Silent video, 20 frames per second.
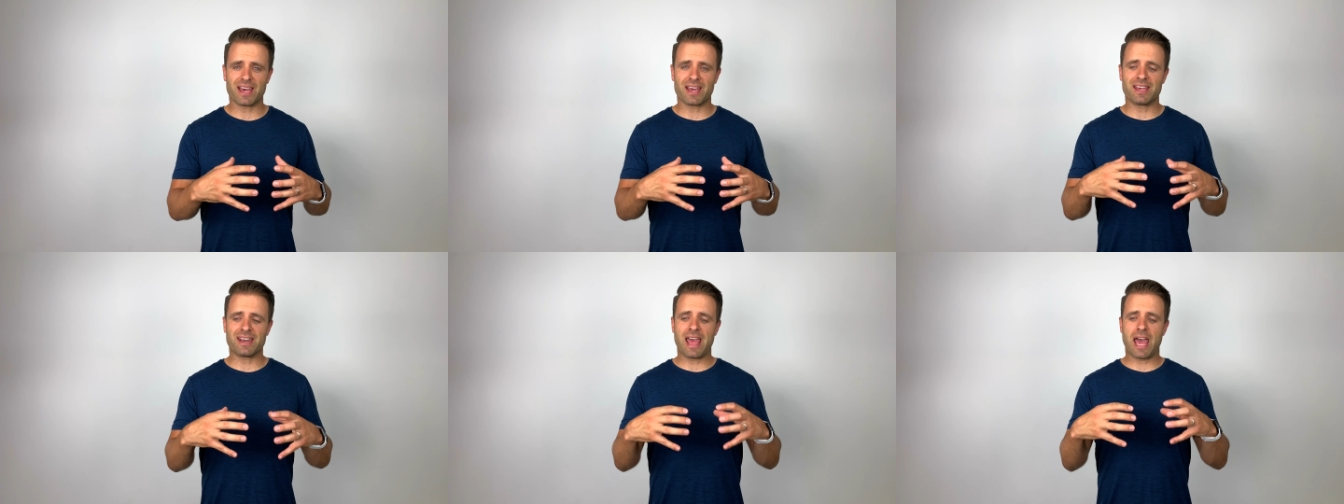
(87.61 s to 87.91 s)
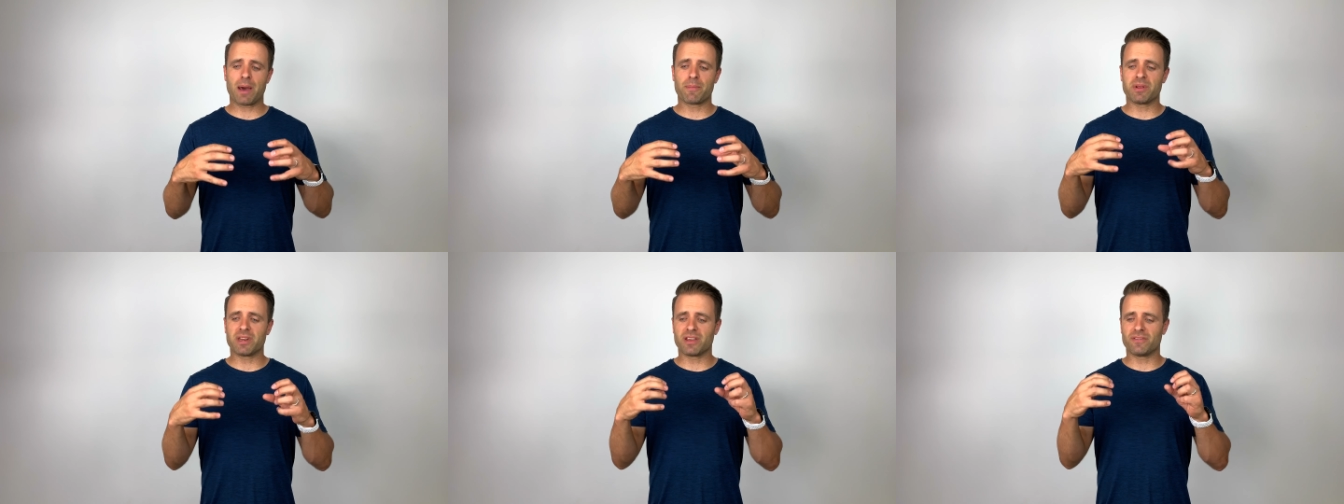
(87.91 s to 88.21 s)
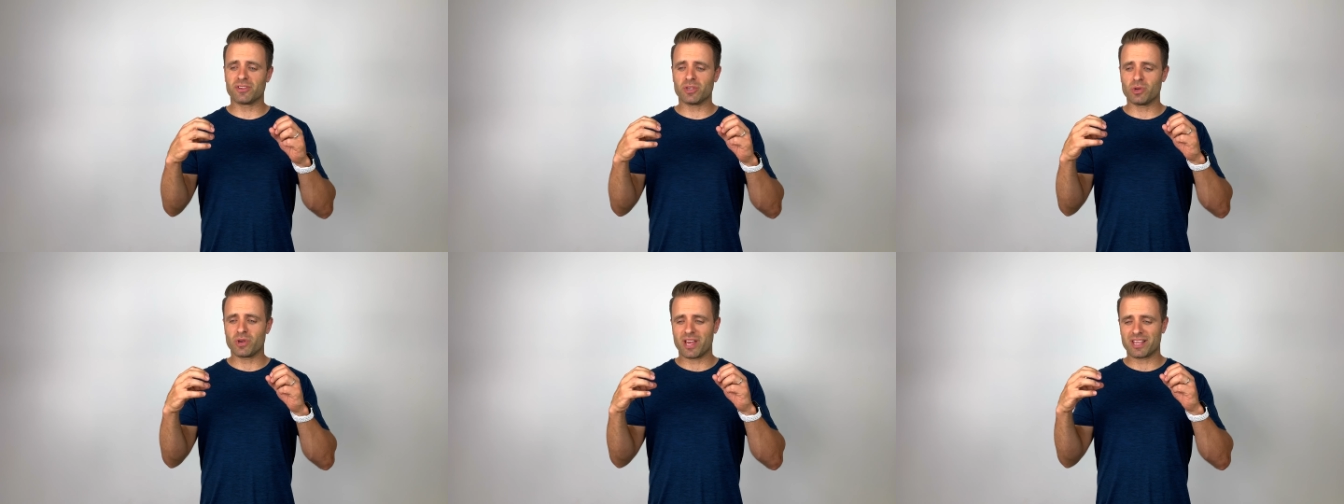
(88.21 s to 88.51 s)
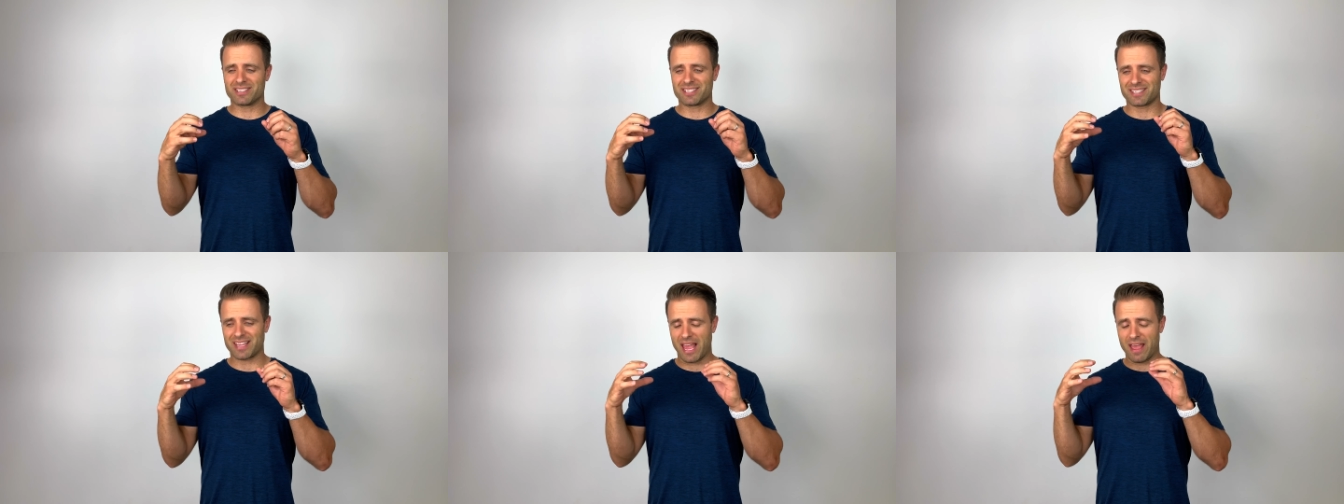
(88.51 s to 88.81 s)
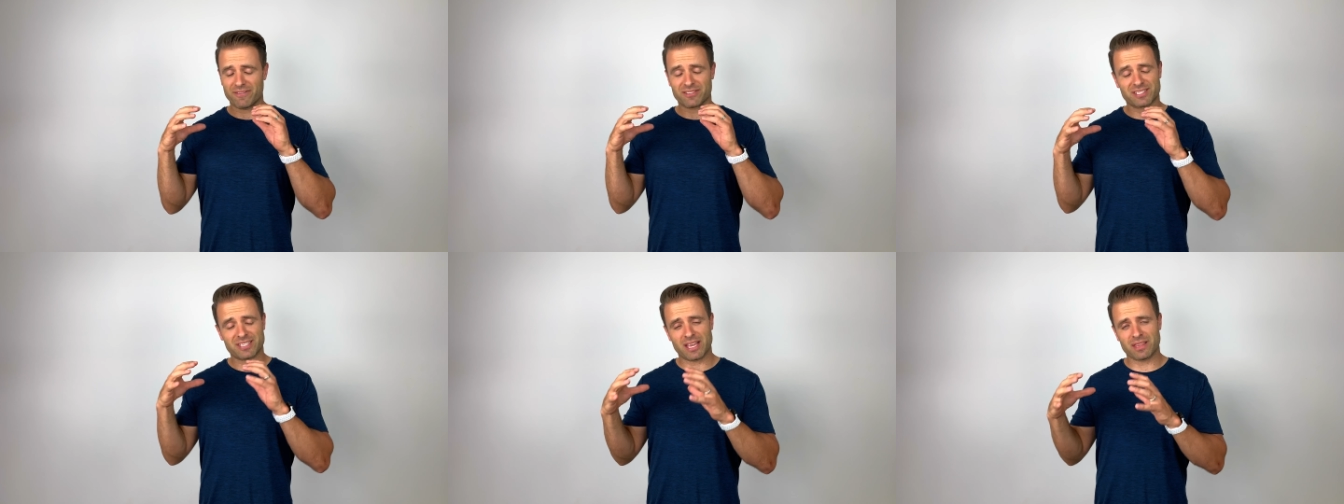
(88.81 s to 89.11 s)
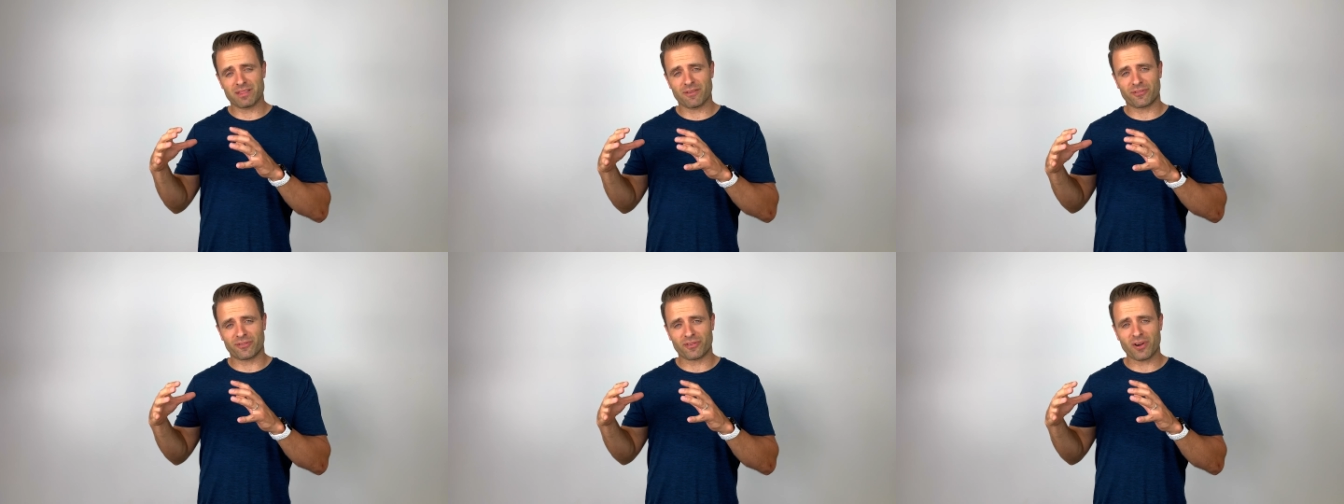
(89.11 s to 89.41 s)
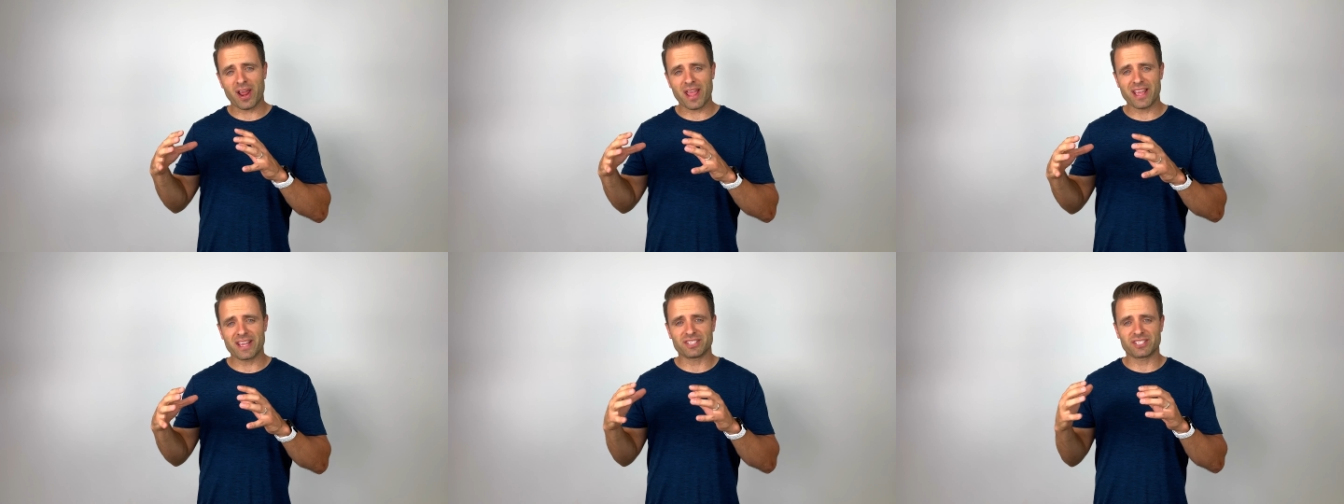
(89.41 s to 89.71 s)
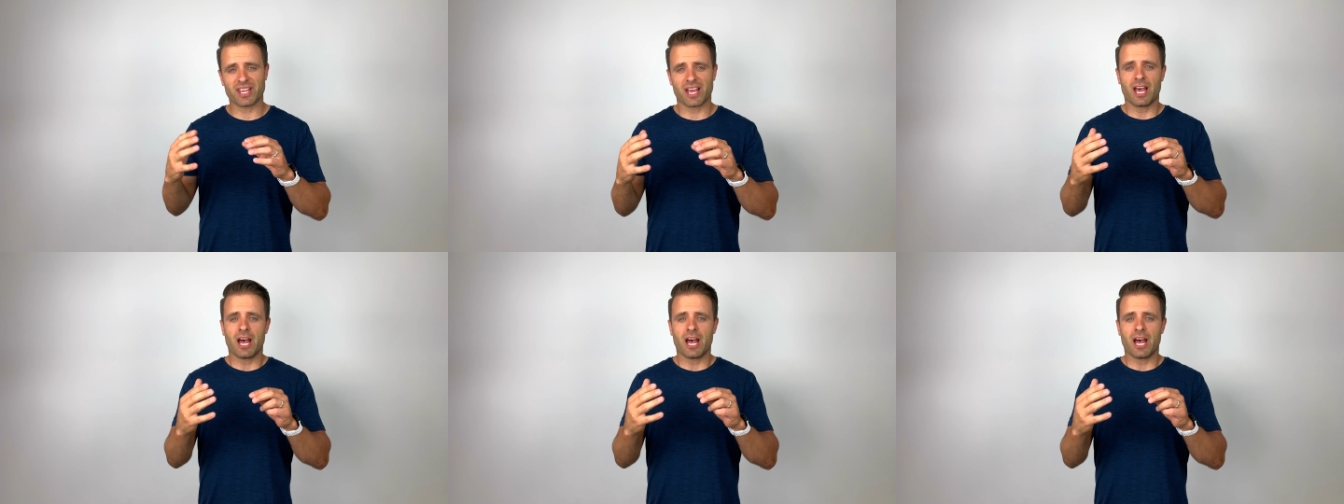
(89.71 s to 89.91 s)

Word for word: and how many of you has, have said the phrase,